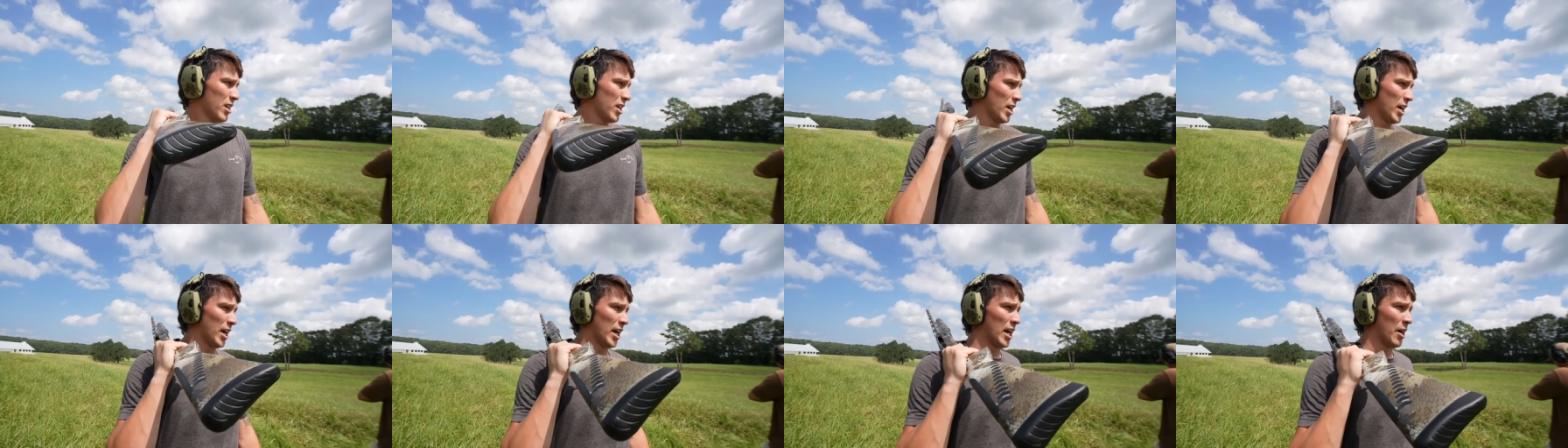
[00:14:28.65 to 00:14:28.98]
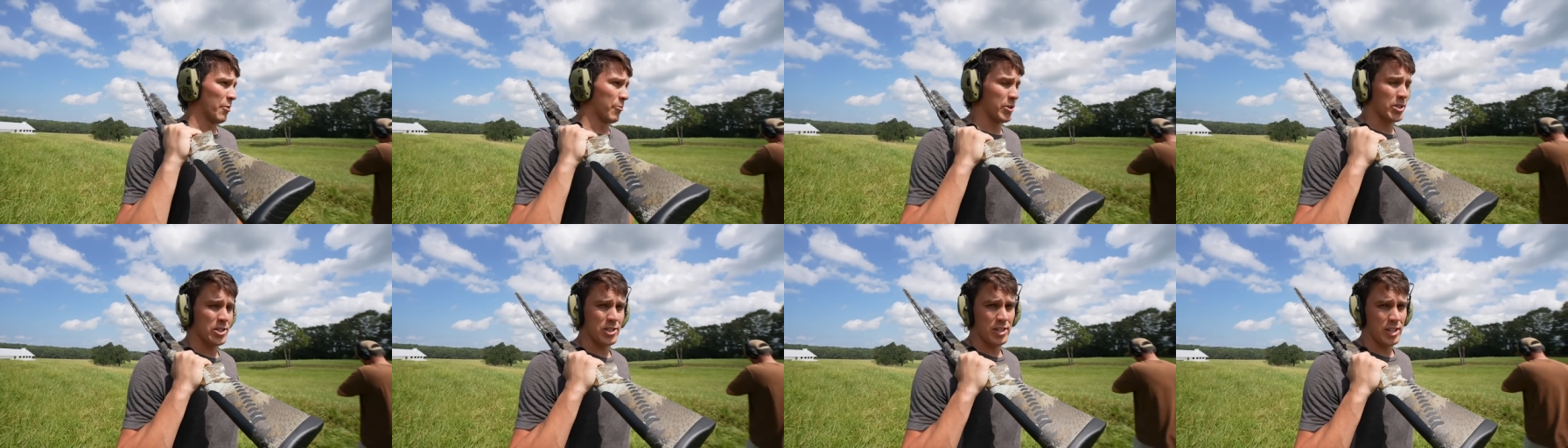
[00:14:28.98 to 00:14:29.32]
Uh,
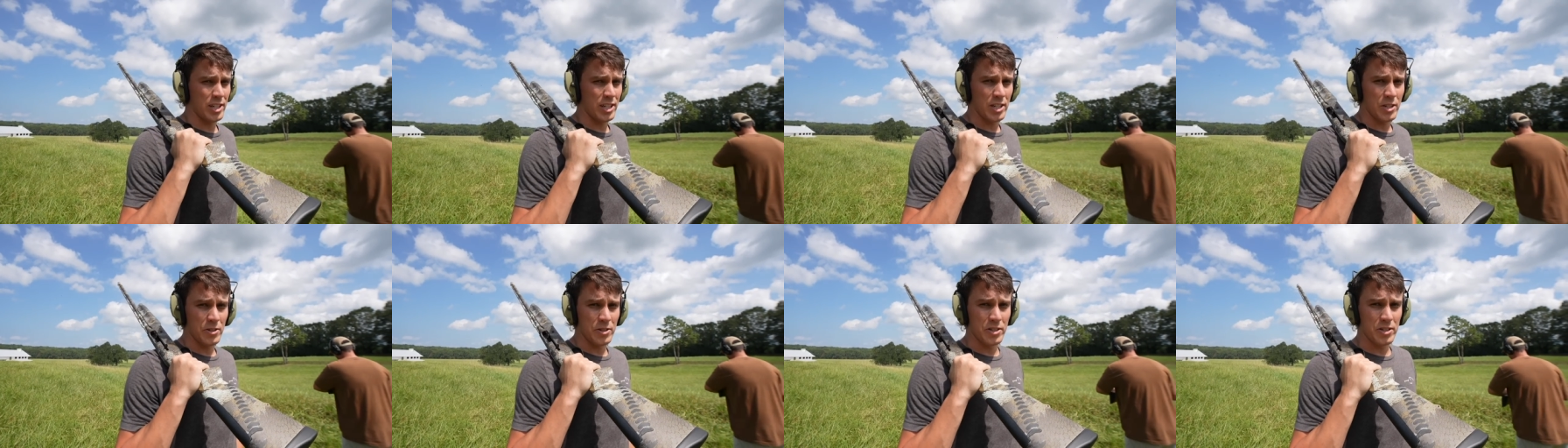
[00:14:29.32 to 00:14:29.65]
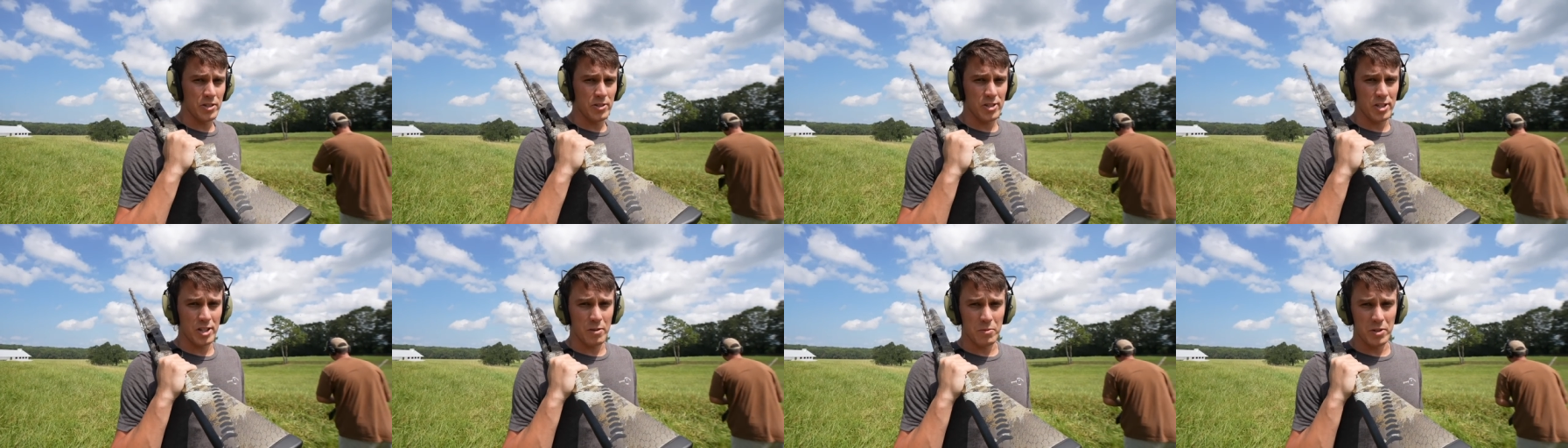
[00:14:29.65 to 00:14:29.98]
we're just going to go and
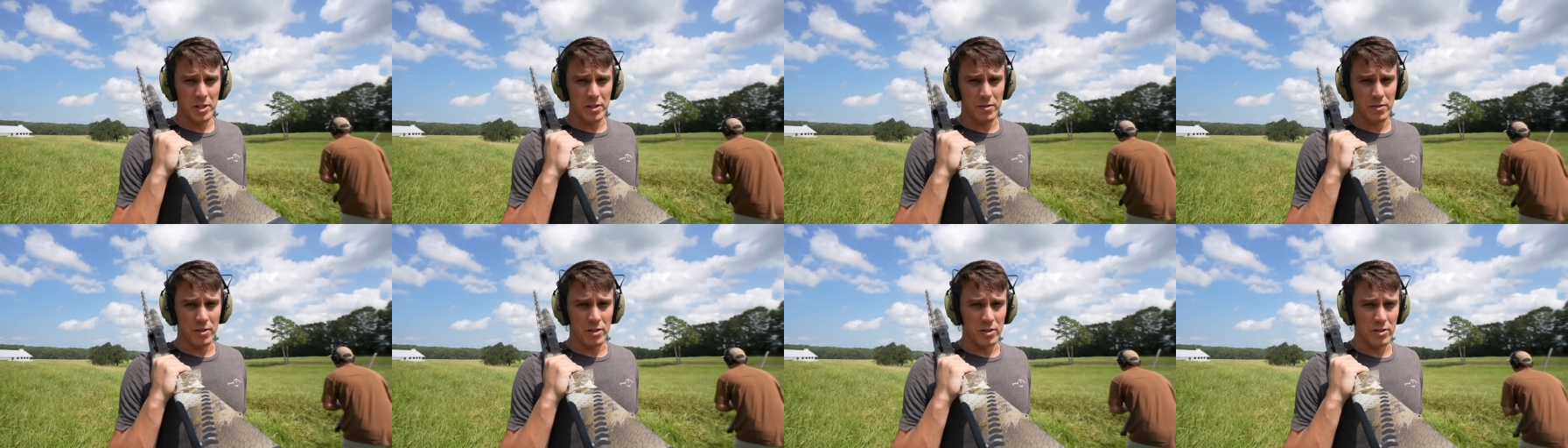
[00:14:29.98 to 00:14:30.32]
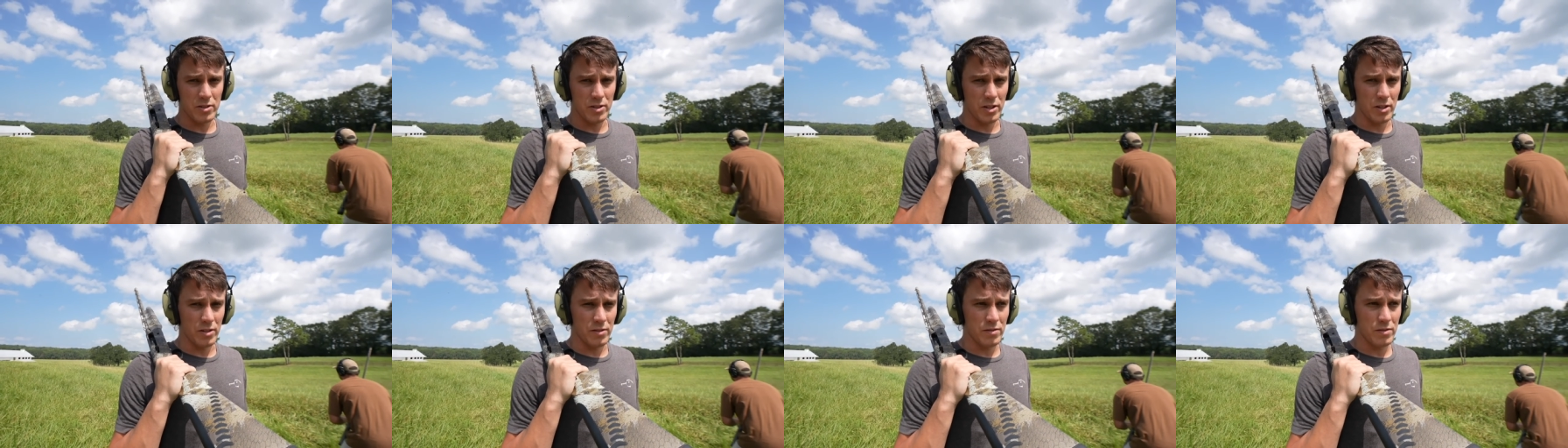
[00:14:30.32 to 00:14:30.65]
do something different.
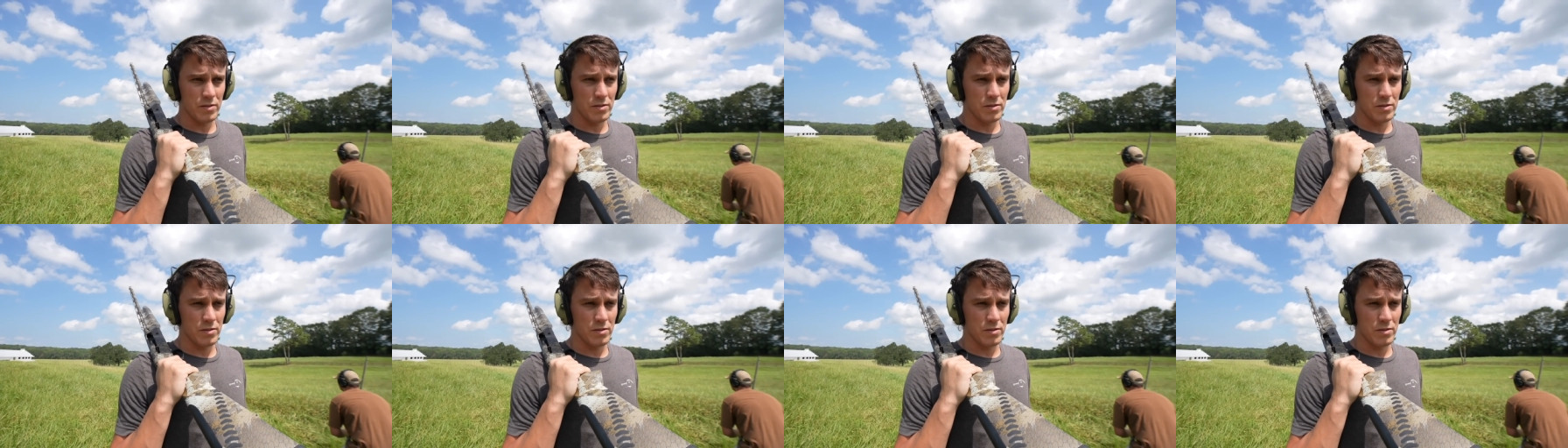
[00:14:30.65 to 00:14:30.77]
So